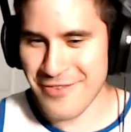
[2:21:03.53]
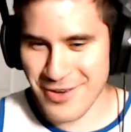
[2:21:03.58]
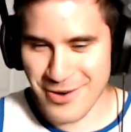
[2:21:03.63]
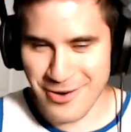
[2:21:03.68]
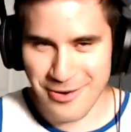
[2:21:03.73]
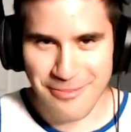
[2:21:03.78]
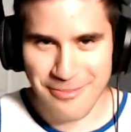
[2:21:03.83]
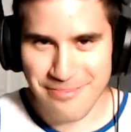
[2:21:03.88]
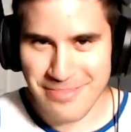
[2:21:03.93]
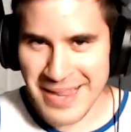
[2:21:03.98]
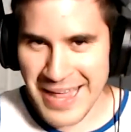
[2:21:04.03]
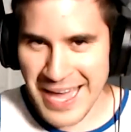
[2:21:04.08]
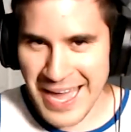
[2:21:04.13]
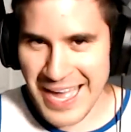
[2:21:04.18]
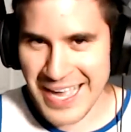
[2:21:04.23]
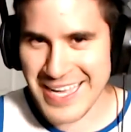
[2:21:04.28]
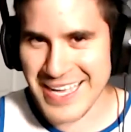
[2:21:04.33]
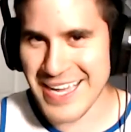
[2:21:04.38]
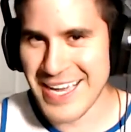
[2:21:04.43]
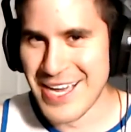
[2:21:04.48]
you're
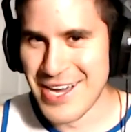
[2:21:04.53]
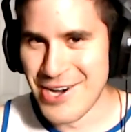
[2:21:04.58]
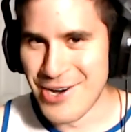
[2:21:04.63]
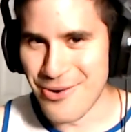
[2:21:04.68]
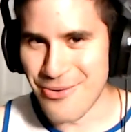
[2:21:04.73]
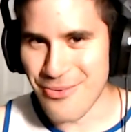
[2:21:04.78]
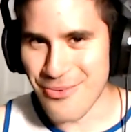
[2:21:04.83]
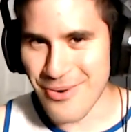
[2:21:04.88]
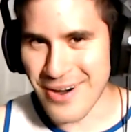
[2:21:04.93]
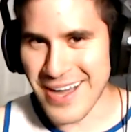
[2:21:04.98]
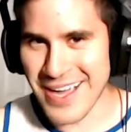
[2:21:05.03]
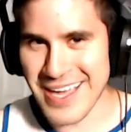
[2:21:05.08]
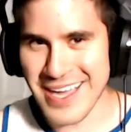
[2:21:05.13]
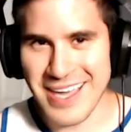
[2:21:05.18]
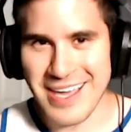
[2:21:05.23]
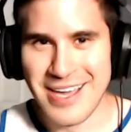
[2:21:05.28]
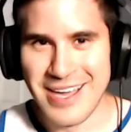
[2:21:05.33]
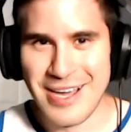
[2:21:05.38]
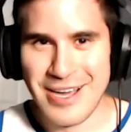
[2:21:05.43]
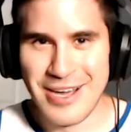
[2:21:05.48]
black,
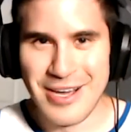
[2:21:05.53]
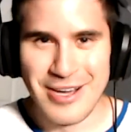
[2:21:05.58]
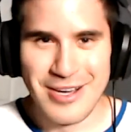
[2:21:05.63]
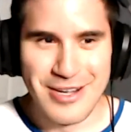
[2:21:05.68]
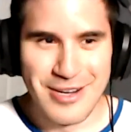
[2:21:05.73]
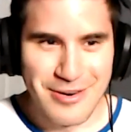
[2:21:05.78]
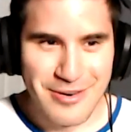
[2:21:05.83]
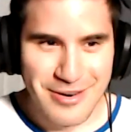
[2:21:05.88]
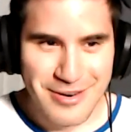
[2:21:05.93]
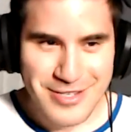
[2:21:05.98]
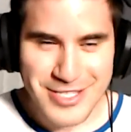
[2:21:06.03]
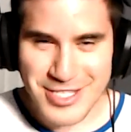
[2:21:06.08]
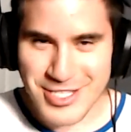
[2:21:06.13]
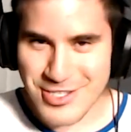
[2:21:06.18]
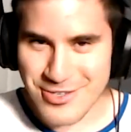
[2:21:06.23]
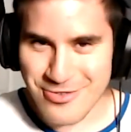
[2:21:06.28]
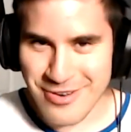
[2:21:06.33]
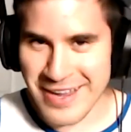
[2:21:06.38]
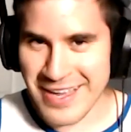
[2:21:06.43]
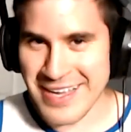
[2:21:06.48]
white,
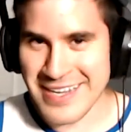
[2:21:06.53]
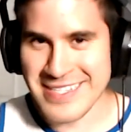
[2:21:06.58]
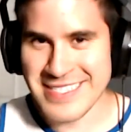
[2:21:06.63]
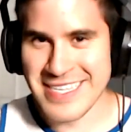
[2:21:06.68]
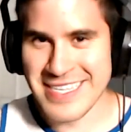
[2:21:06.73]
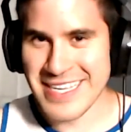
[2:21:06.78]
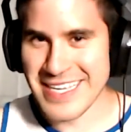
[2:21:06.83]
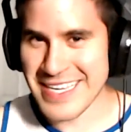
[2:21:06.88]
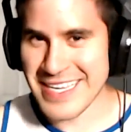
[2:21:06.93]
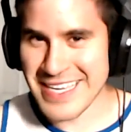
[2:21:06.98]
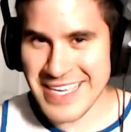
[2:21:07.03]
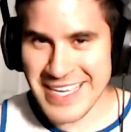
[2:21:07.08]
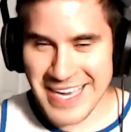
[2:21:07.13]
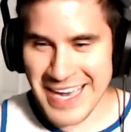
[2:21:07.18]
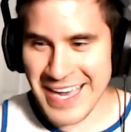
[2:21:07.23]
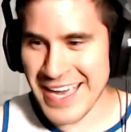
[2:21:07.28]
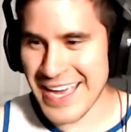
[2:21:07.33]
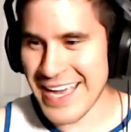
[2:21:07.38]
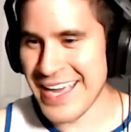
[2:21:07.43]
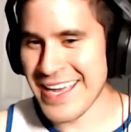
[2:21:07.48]
straight,
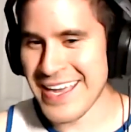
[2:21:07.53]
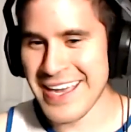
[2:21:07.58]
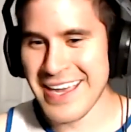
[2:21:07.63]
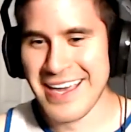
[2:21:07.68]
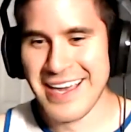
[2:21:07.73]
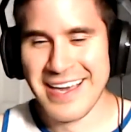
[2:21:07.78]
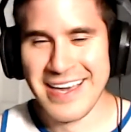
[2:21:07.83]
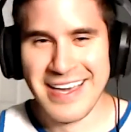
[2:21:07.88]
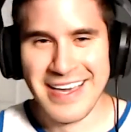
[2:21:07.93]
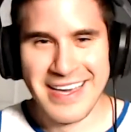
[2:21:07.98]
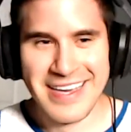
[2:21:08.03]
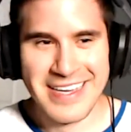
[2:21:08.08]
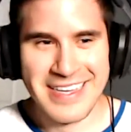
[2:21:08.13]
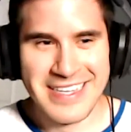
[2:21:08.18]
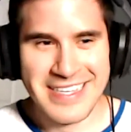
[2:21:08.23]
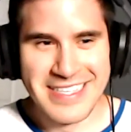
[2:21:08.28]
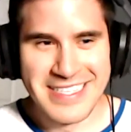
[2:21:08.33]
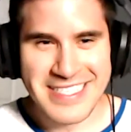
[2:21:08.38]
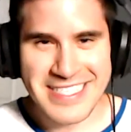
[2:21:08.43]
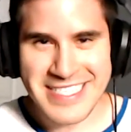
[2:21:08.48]
gay,
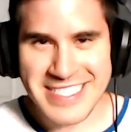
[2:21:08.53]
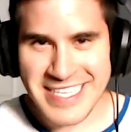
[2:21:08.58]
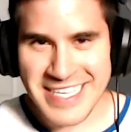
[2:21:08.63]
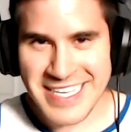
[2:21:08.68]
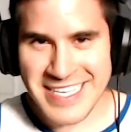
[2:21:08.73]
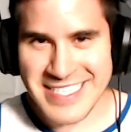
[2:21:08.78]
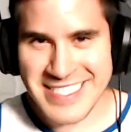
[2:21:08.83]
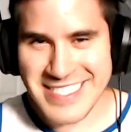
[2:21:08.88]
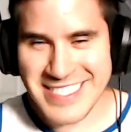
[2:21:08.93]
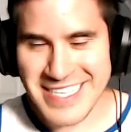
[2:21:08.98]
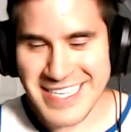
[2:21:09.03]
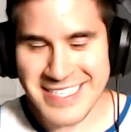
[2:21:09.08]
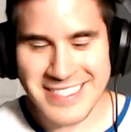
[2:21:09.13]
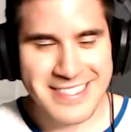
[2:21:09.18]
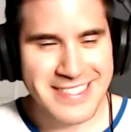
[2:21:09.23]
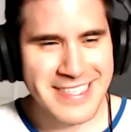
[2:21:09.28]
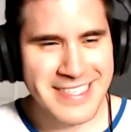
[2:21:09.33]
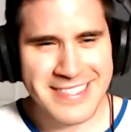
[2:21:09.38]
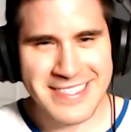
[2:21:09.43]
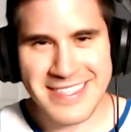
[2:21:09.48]
cis. Is
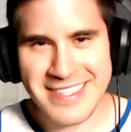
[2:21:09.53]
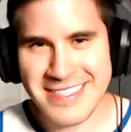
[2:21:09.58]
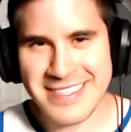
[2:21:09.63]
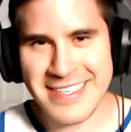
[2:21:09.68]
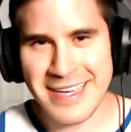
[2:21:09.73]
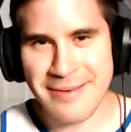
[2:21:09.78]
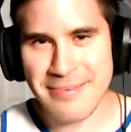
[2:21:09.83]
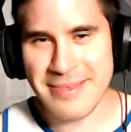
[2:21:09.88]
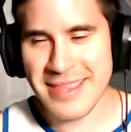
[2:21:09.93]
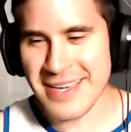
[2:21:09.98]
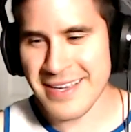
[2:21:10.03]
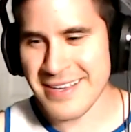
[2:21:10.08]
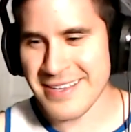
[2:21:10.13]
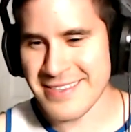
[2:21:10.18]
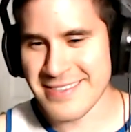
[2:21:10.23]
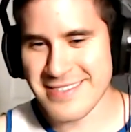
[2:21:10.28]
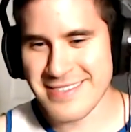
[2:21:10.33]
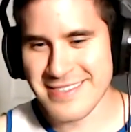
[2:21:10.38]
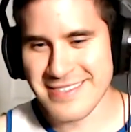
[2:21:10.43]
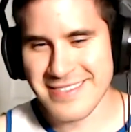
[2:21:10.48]
cis the same thing
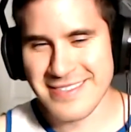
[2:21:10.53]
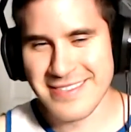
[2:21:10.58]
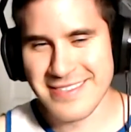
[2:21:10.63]
as